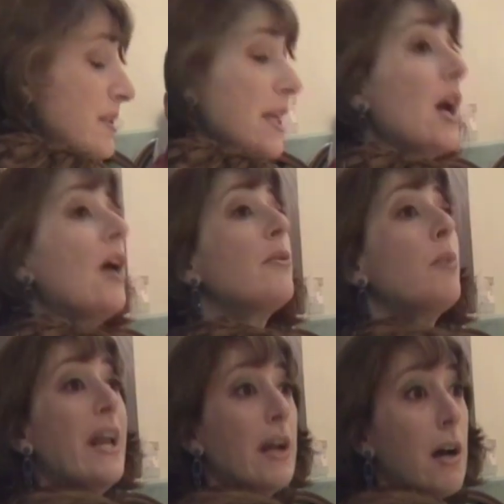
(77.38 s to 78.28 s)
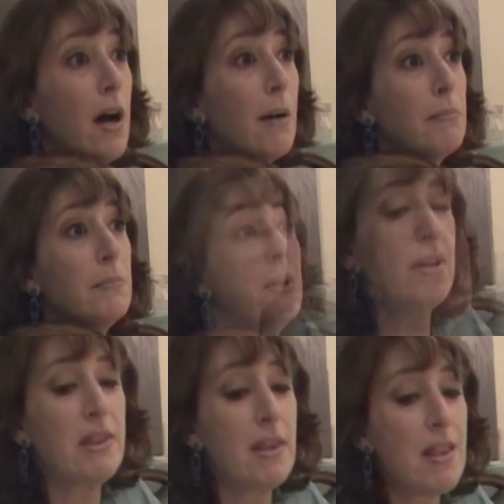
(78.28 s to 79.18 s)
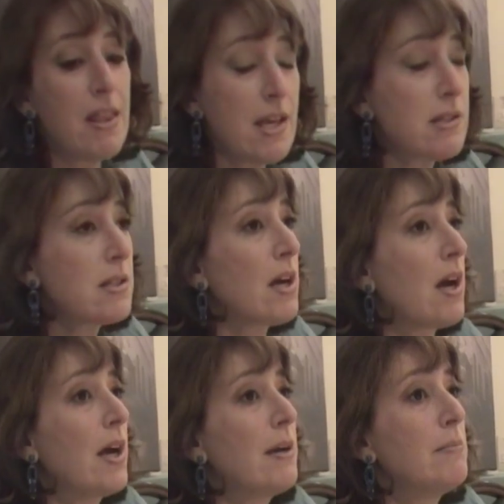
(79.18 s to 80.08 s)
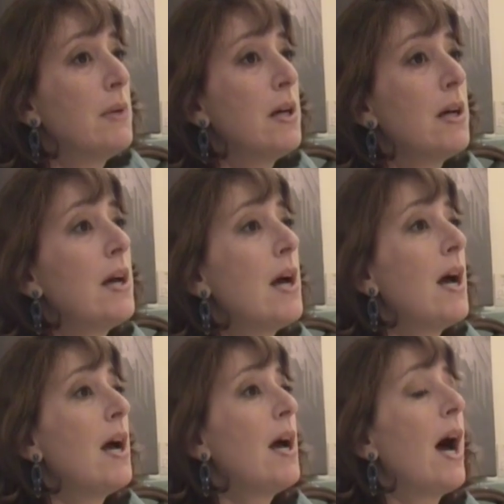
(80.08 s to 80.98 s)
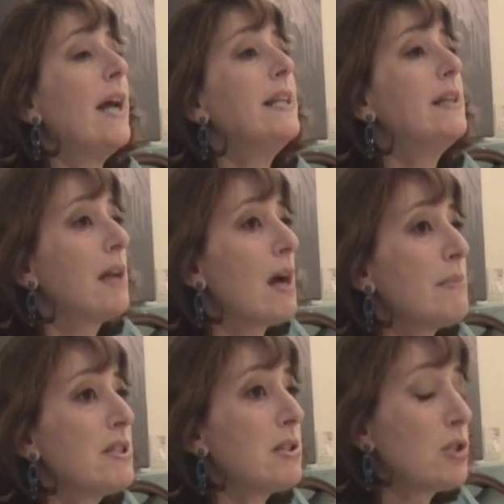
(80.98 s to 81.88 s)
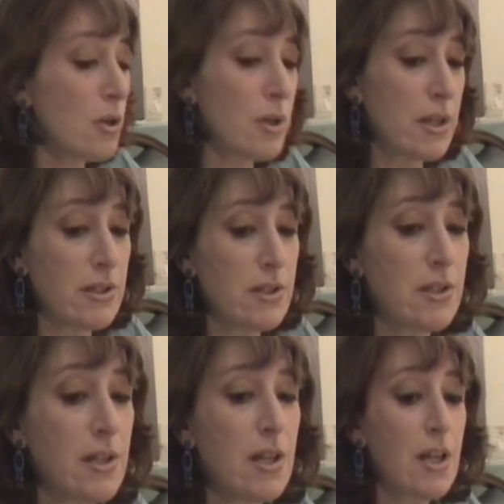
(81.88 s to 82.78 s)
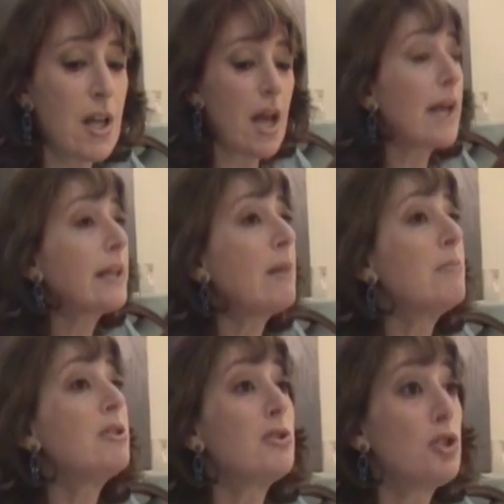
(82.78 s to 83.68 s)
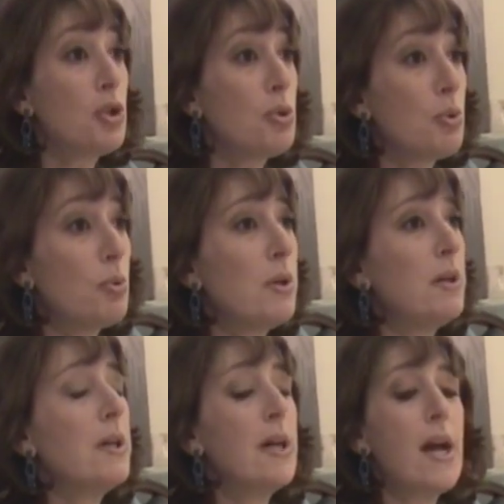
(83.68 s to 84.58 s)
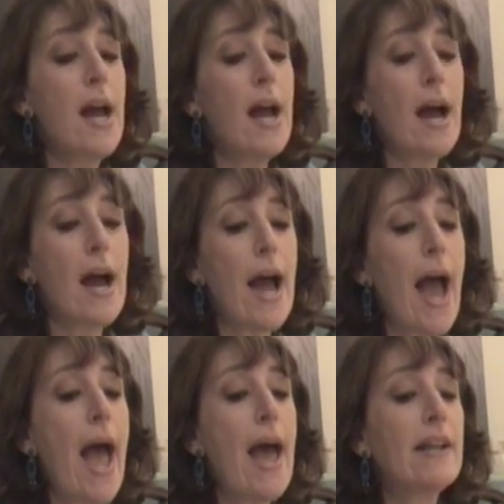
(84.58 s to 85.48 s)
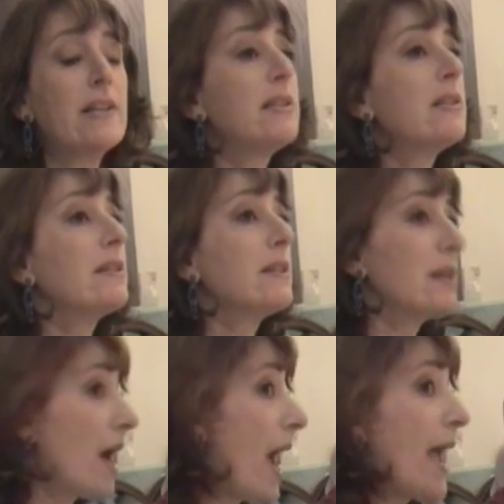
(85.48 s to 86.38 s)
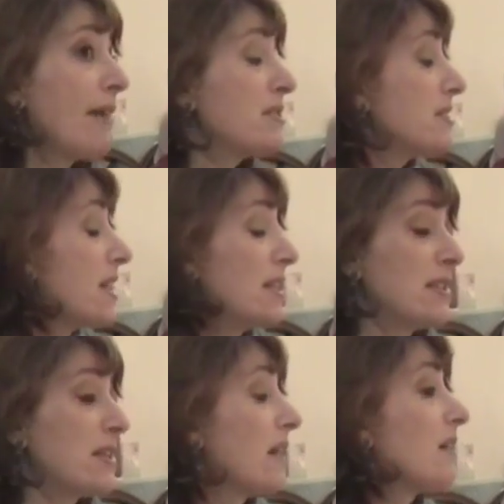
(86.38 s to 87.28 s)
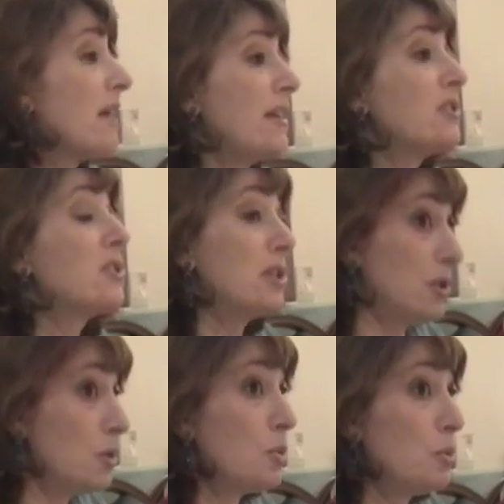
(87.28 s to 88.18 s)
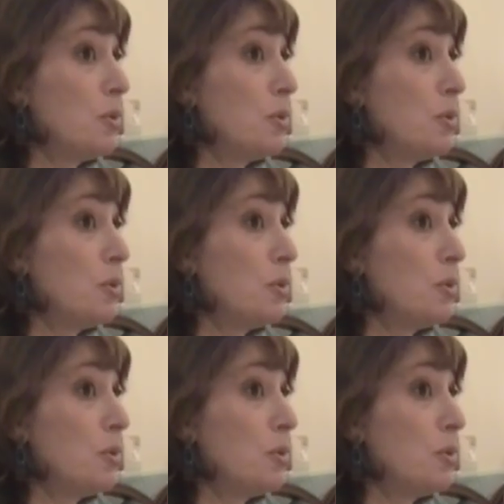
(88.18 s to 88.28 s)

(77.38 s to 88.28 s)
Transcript: was any other way to come. But this time, I didn't come as a tourist. I came as a Jew. And I have to say, Yitzhak, thanks to you